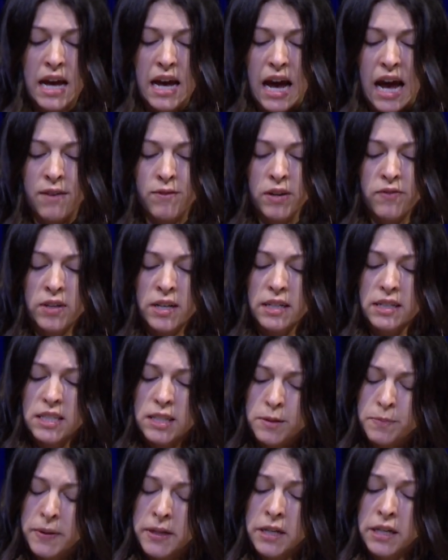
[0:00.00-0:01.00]
I've even
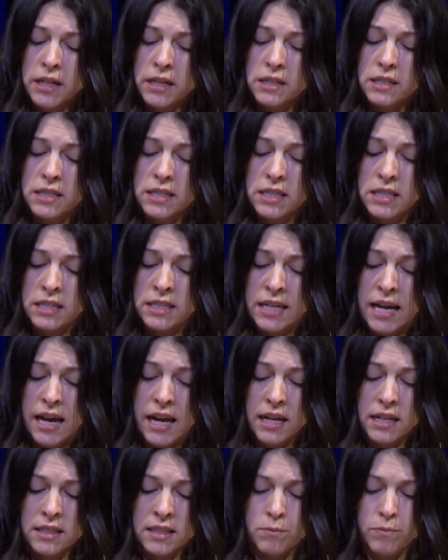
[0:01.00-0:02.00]
experienced the
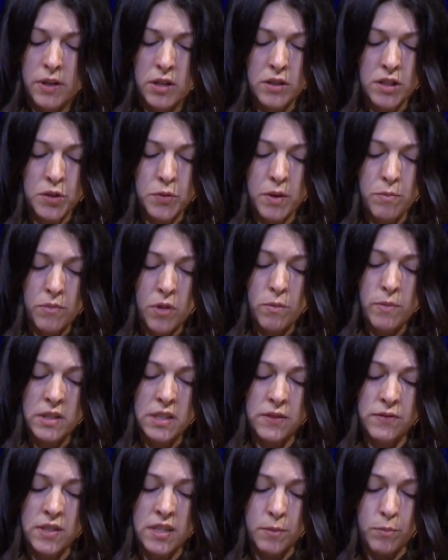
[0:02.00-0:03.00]
days and bittersweet
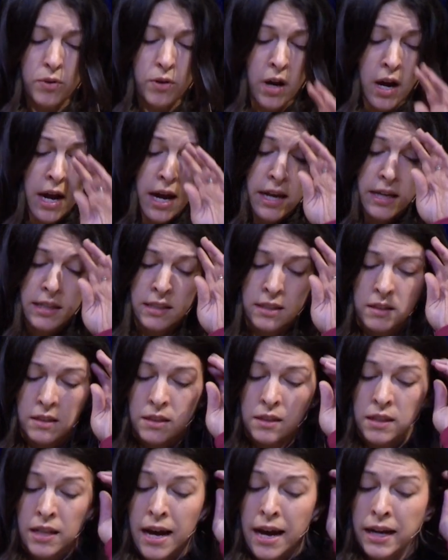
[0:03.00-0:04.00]
moments of surprise and
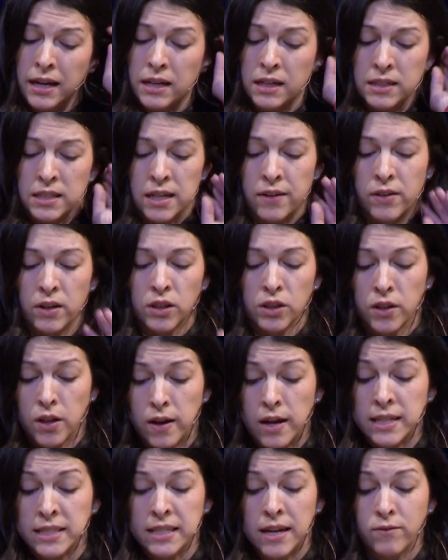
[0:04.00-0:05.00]
delight as
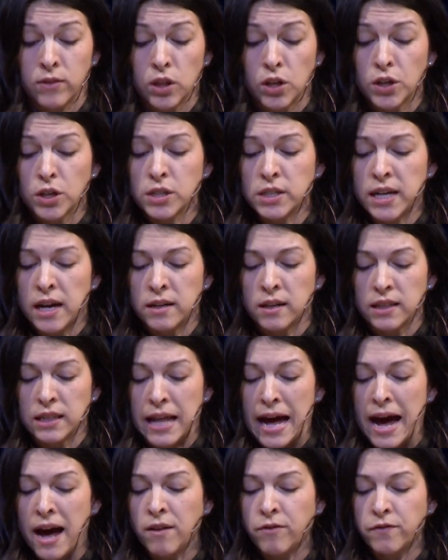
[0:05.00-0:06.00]
I've learned how to
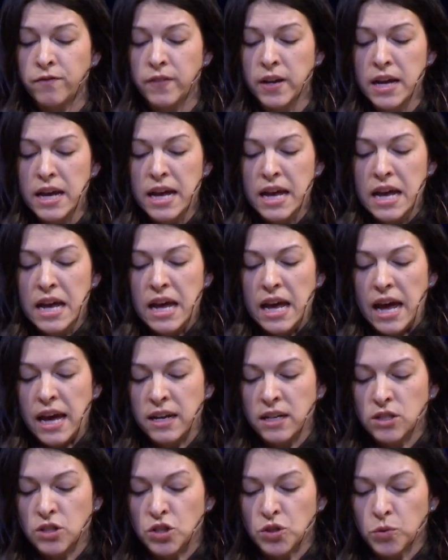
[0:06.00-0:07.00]
laugh and
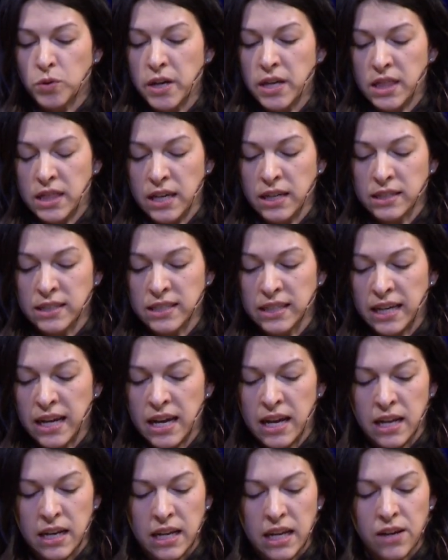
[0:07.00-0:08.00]
enjoy things
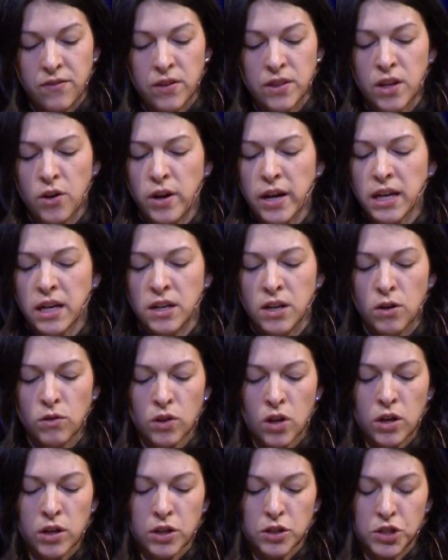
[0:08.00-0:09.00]
again, even though I can no
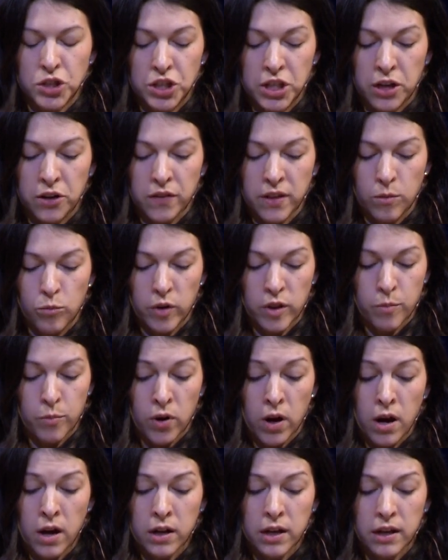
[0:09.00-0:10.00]
longer share them with
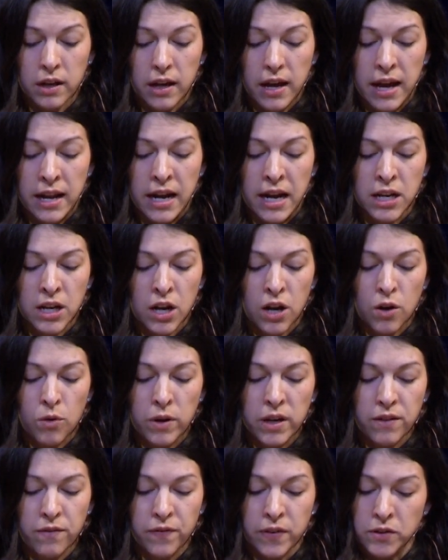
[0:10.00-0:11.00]
Brock. And I know
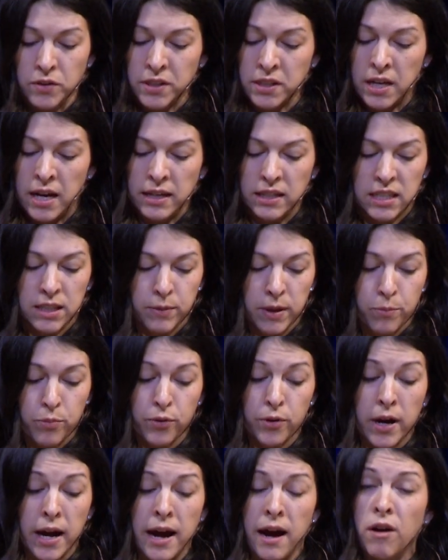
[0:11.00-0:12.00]
what it feels like to be
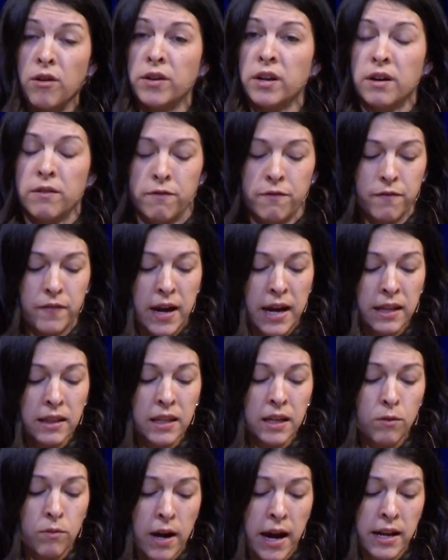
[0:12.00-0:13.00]
proud of
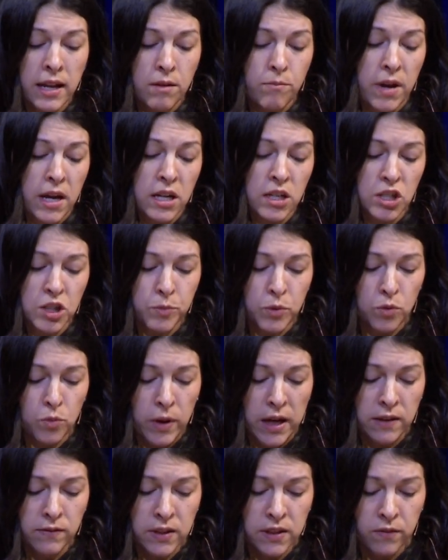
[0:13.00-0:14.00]
finally riding manageable
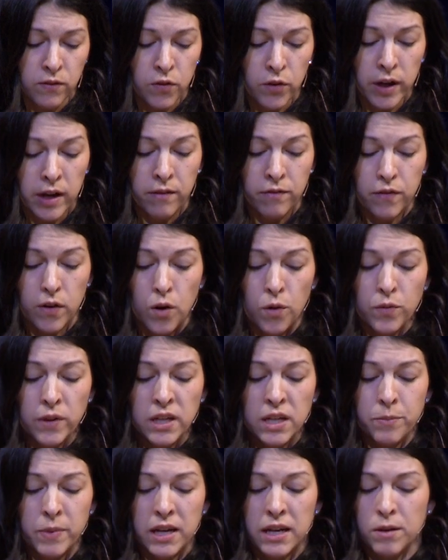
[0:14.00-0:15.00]
waves of grief, only
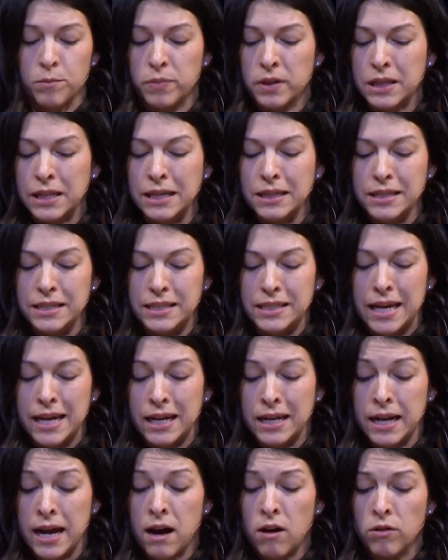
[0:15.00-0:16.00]
to be completely
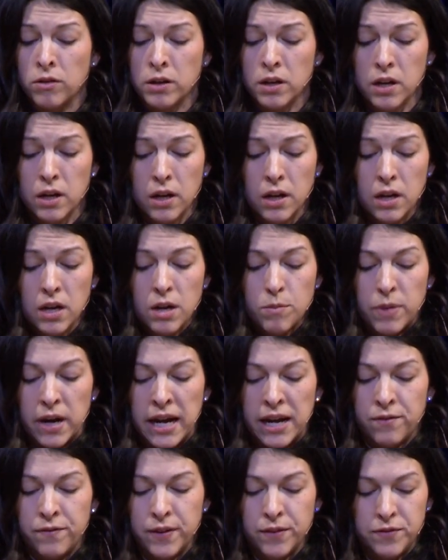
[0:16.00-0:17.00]
taken out by
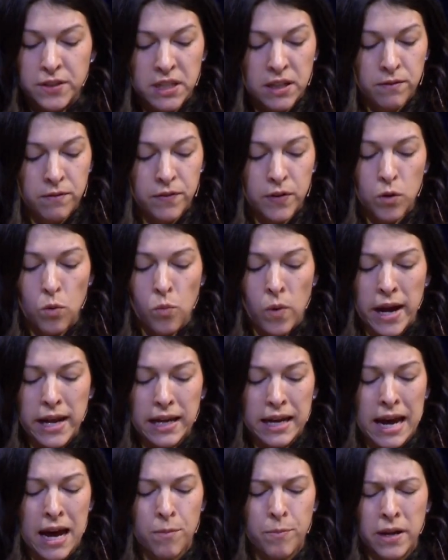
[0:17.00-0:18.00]
a 15-foot
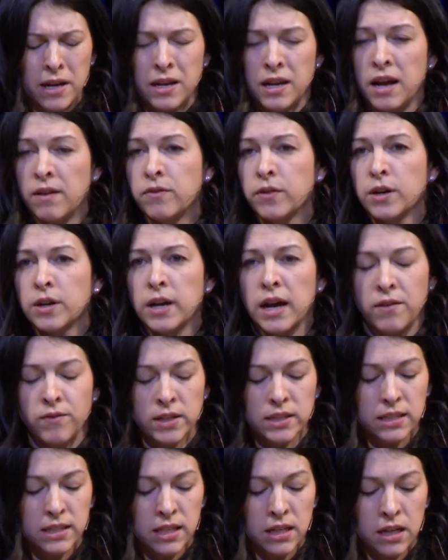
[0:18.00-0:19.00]
whitecap and never
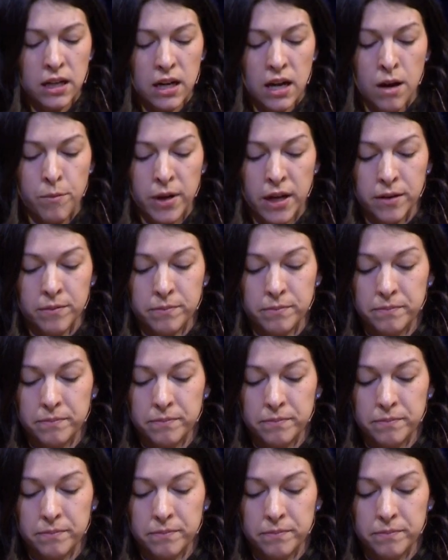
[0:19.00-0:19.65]
having seen it coming.